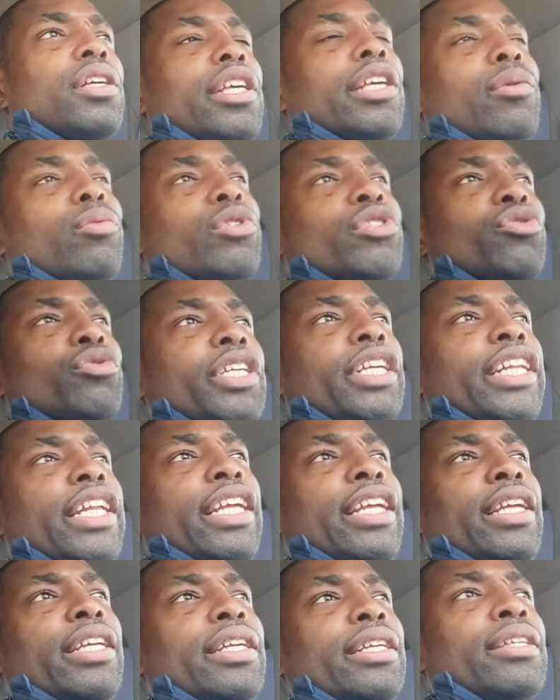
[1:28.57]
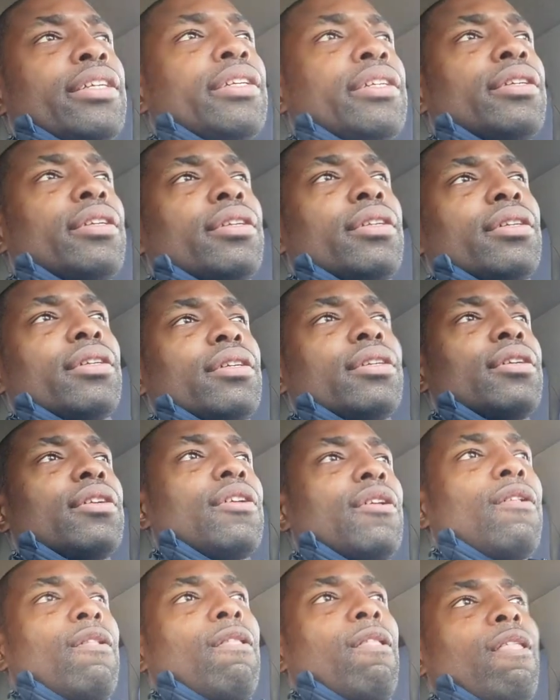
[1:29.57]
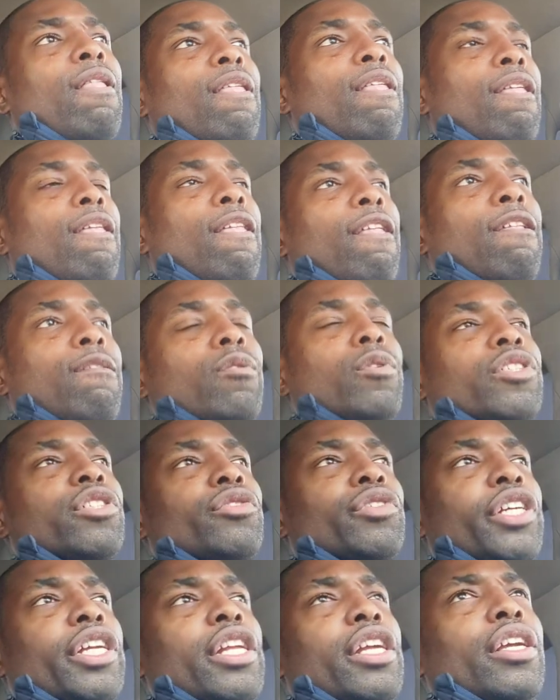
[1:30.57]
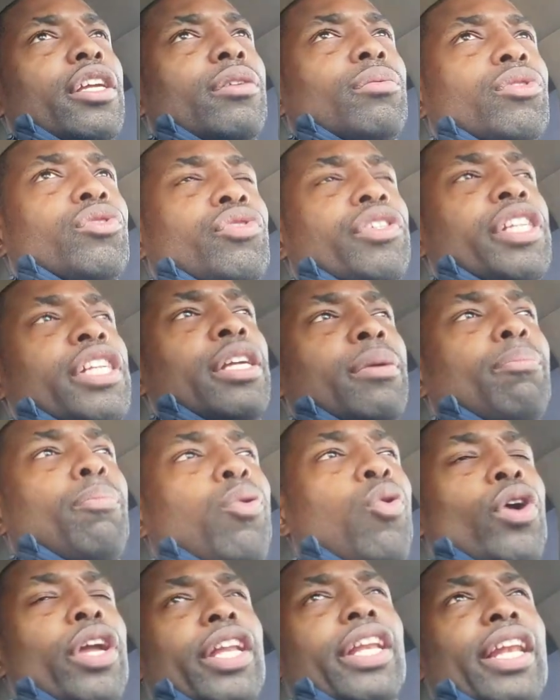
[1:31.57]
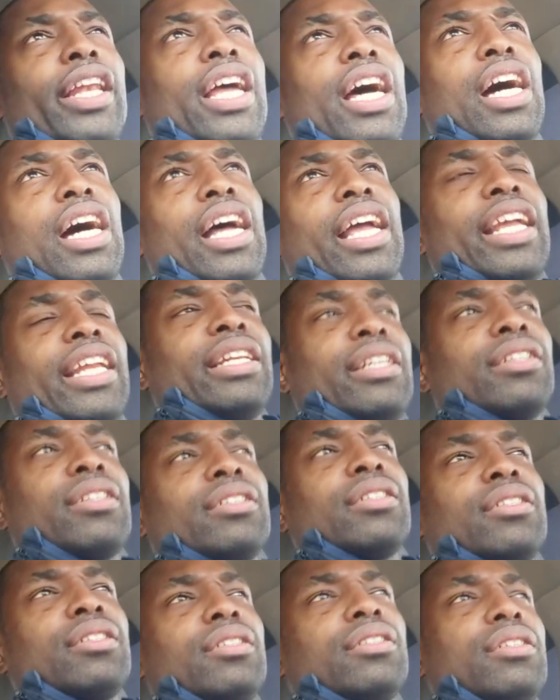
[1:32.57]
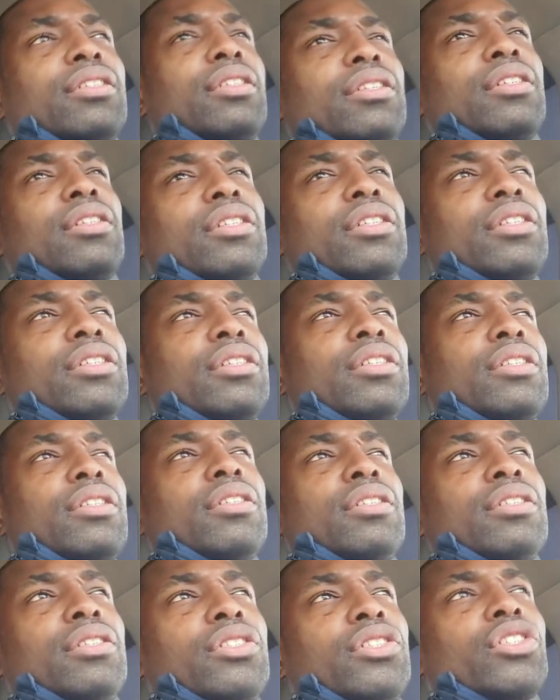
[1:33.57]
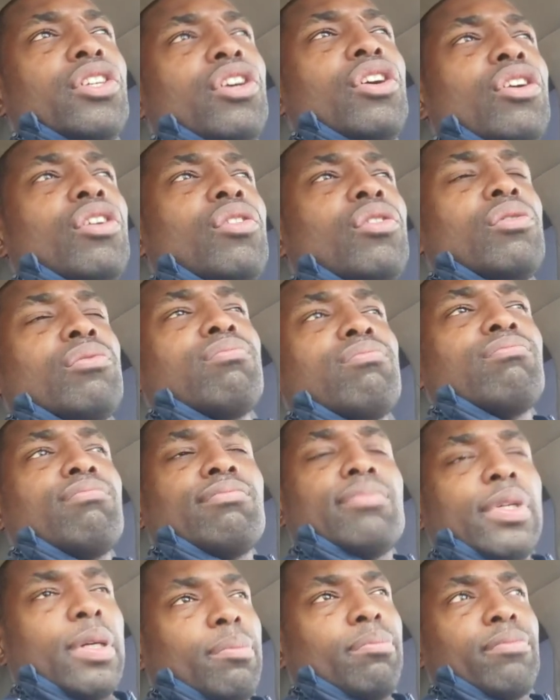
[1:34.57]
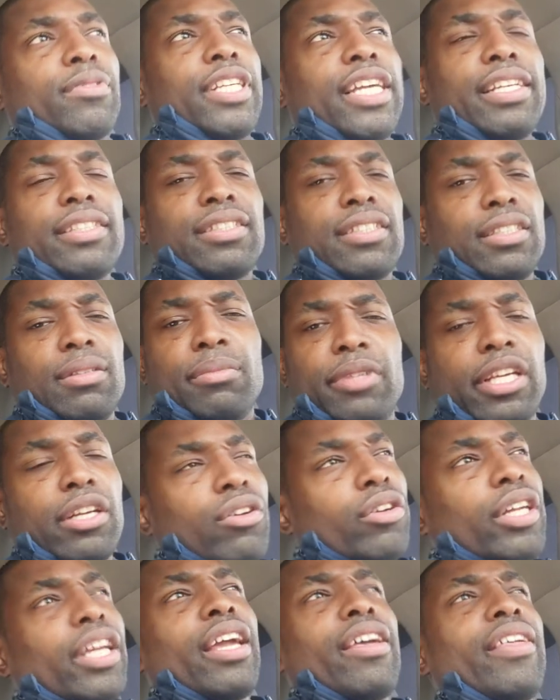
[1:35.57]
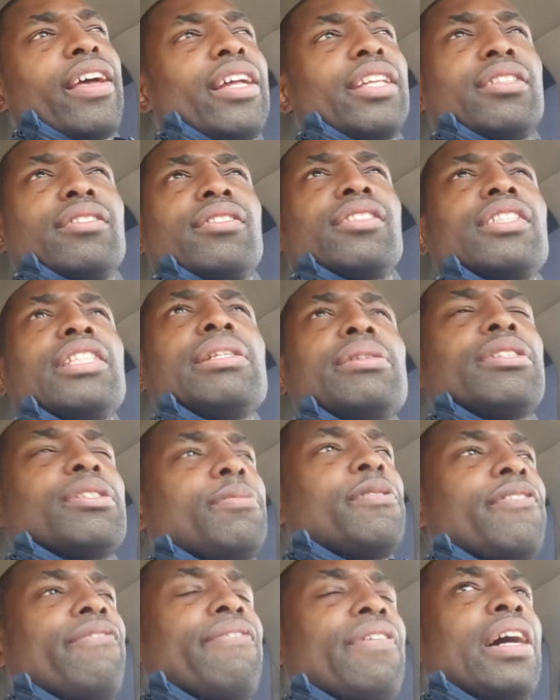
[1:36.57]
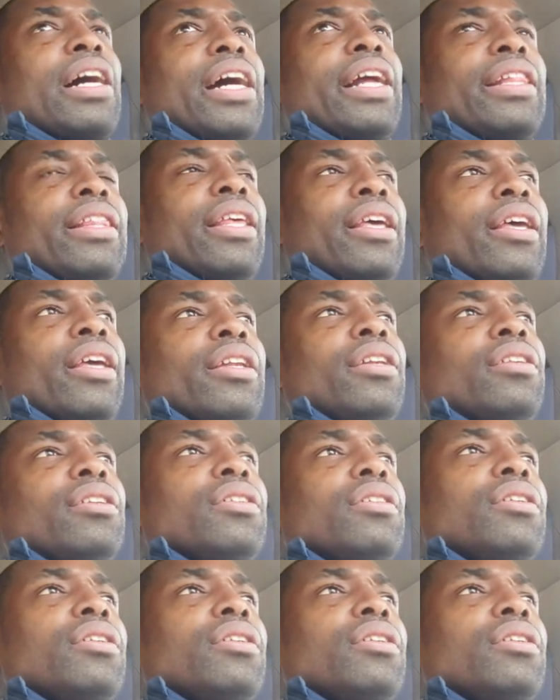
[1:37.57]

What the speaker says: It was reading. What was it reading? It was reading 0.9. So I'm guessing. I'm like, okay, that seems to be fine then.